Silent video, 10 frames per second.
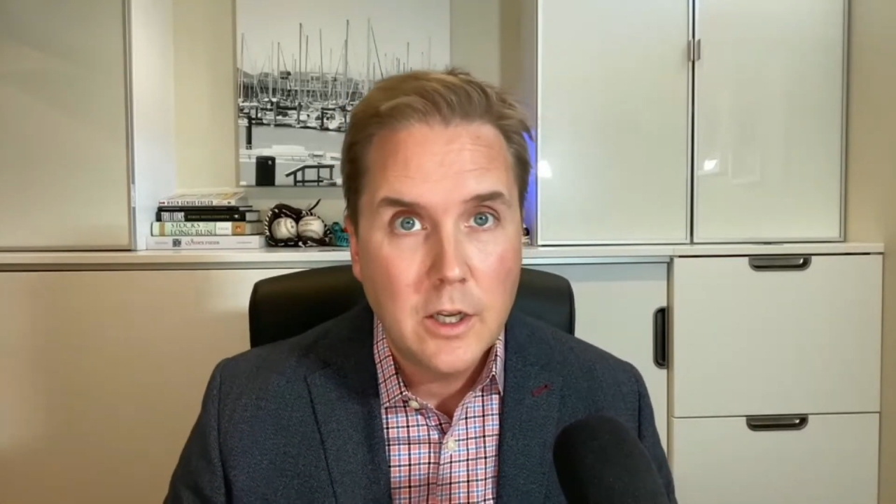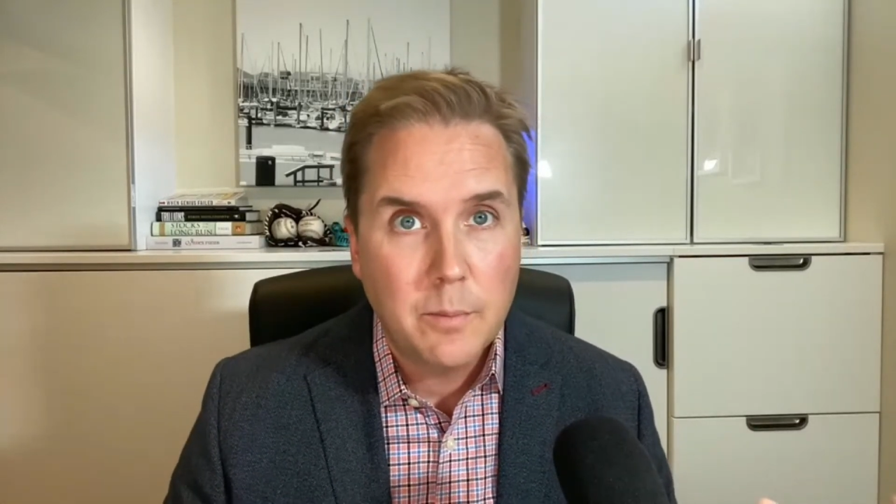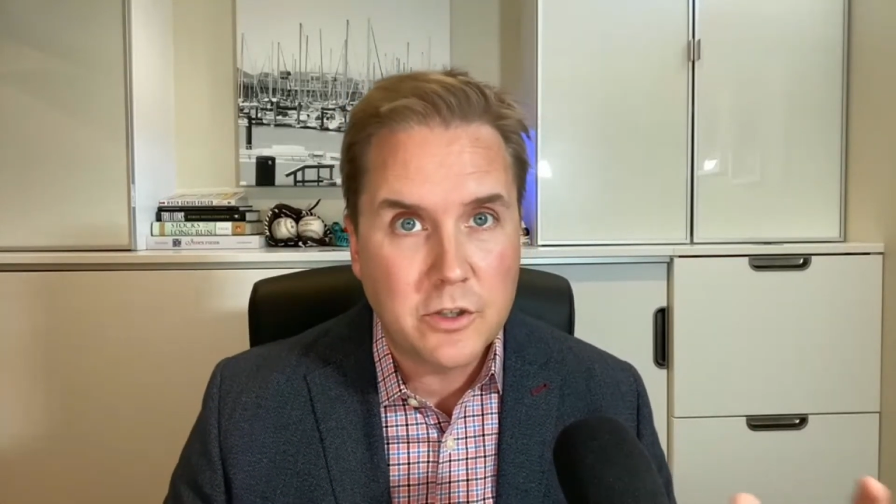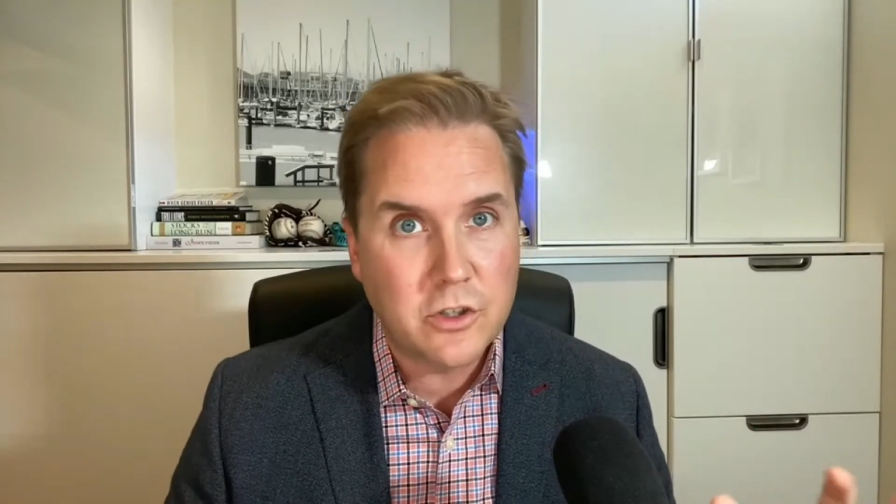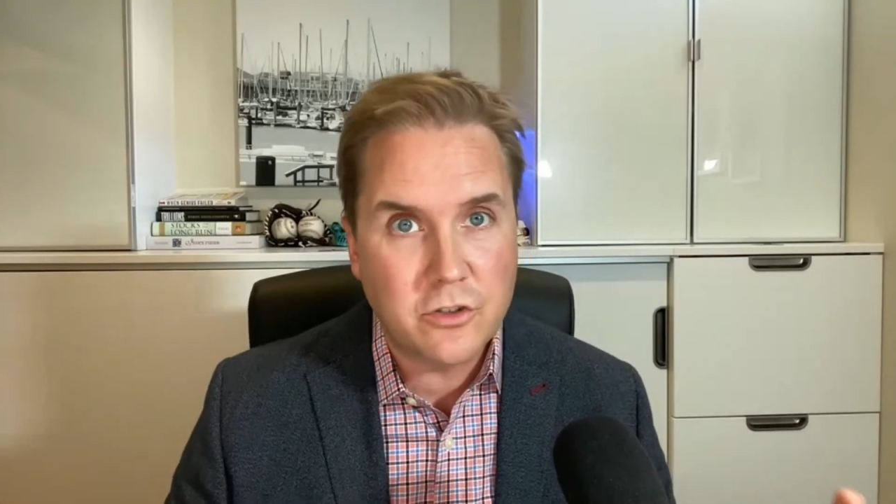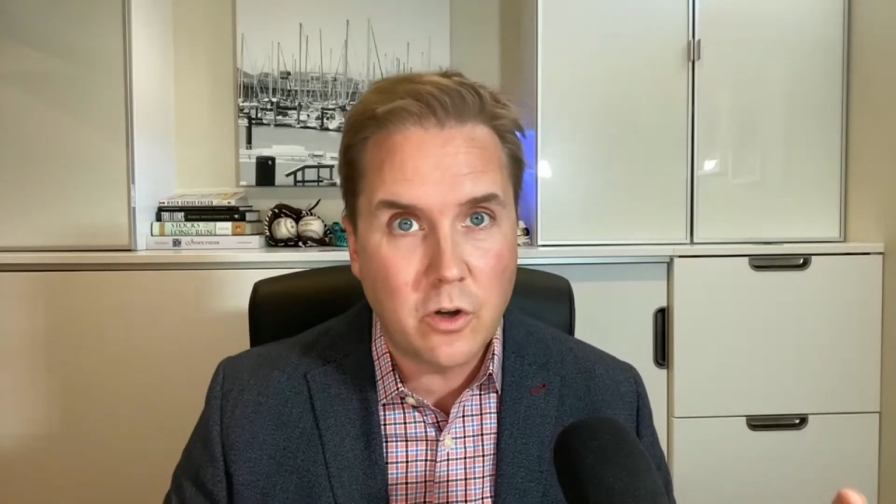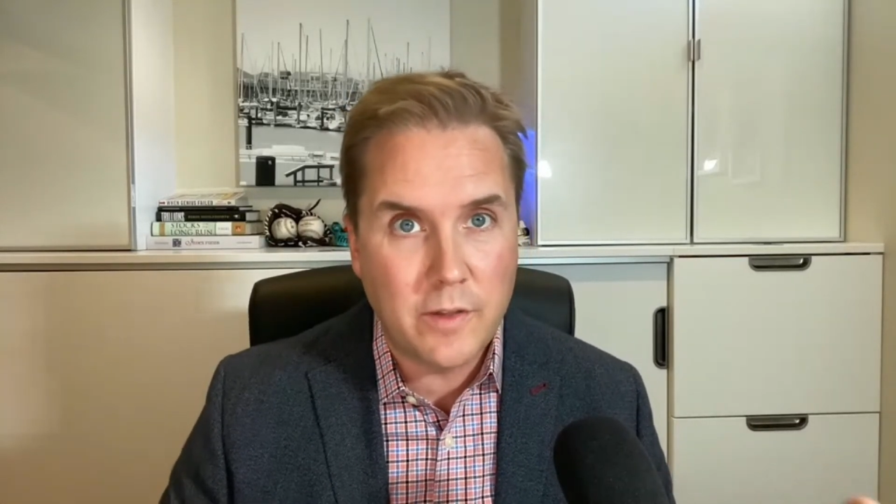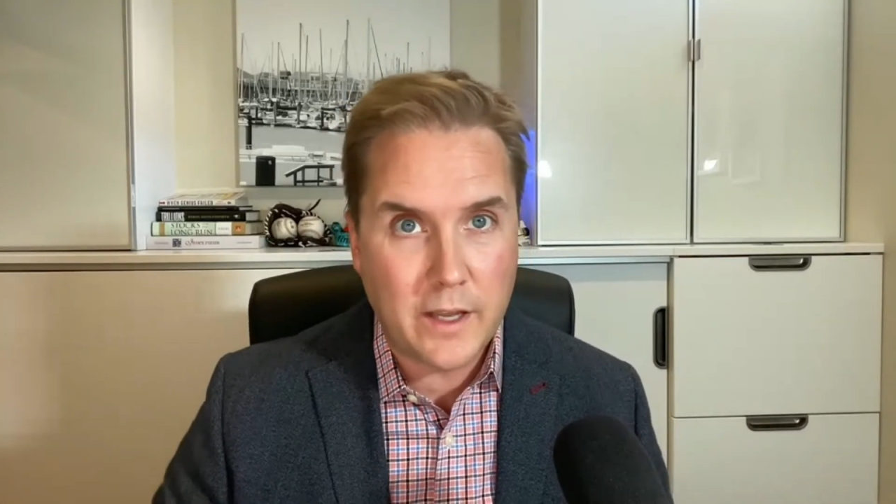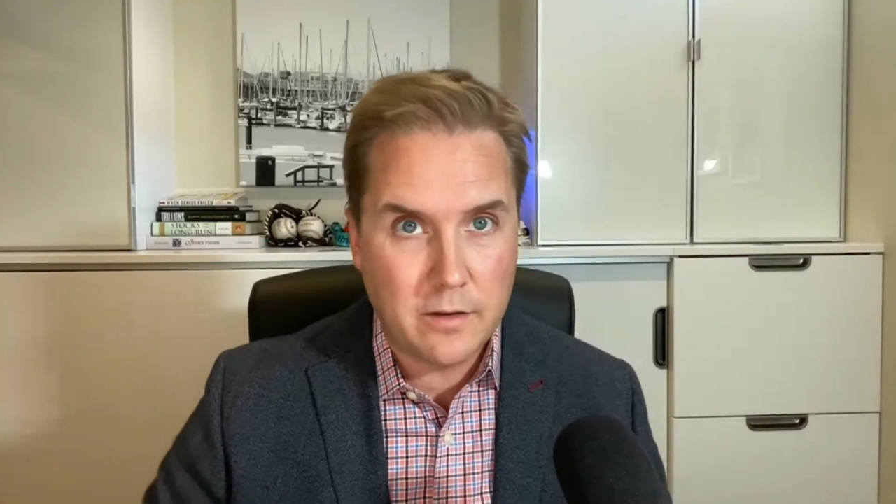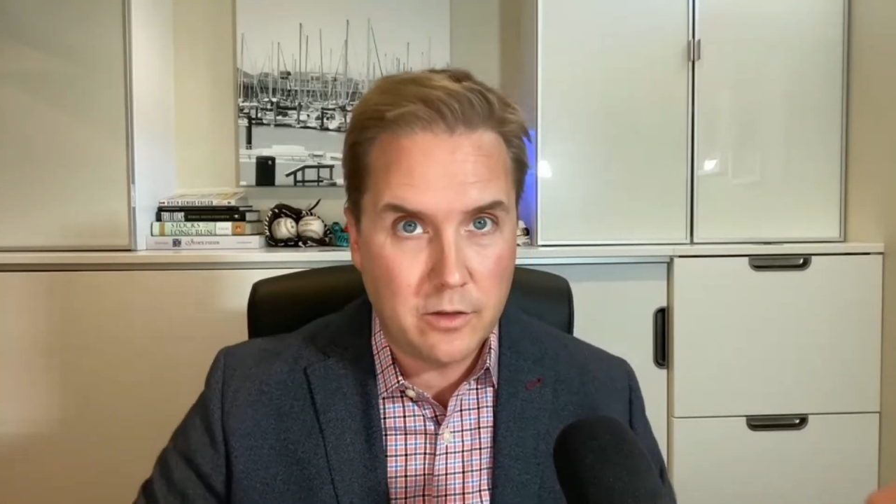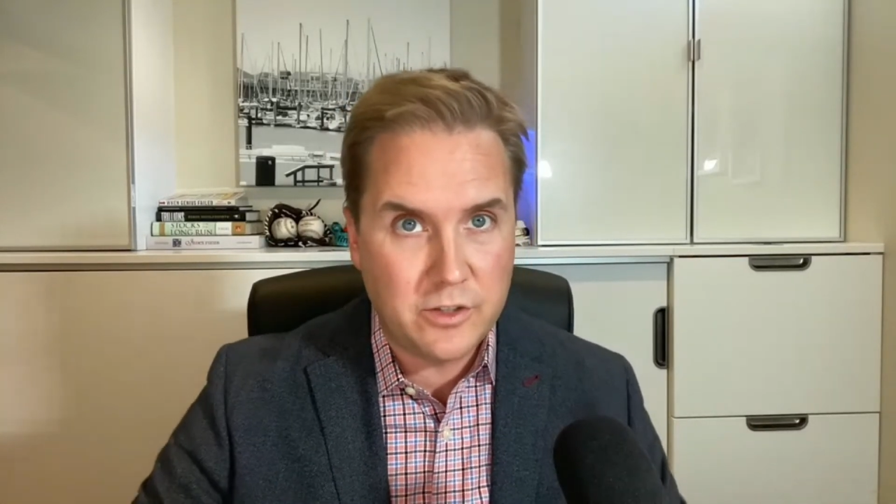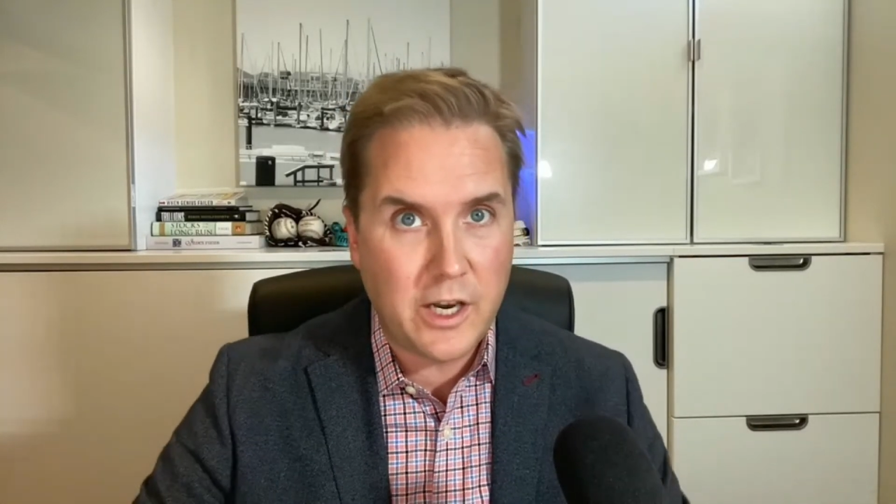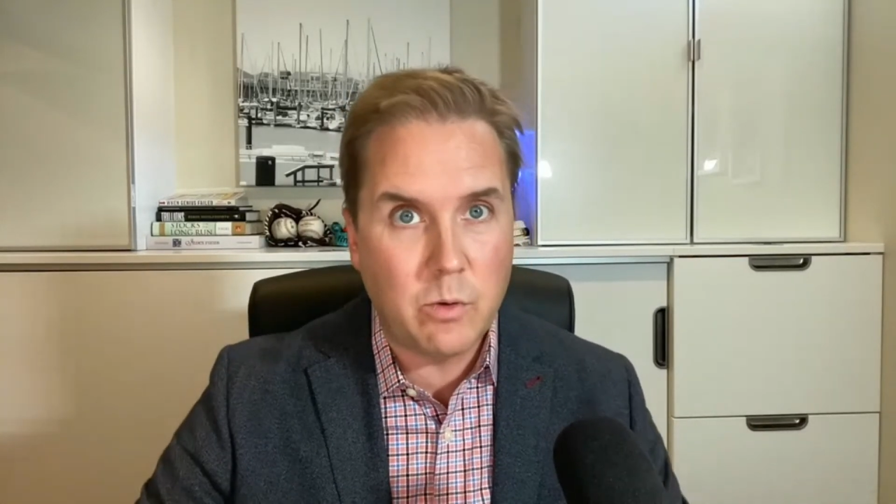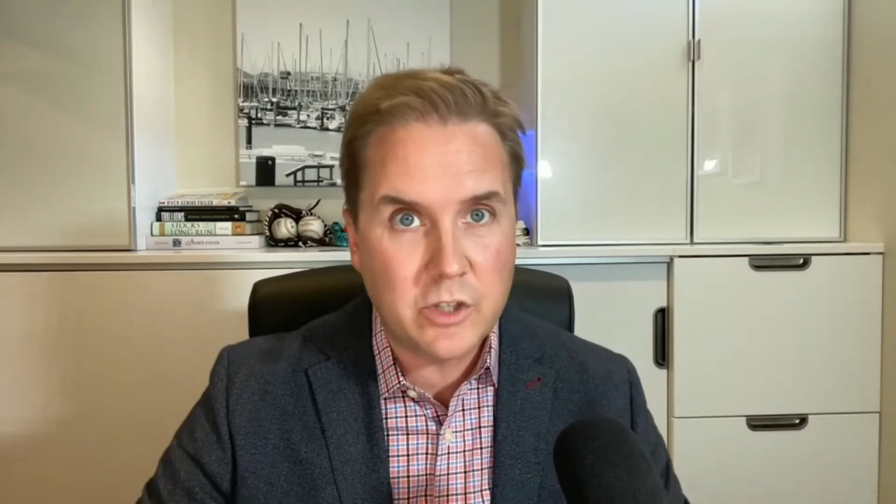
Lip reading: But just know that, you know, today we're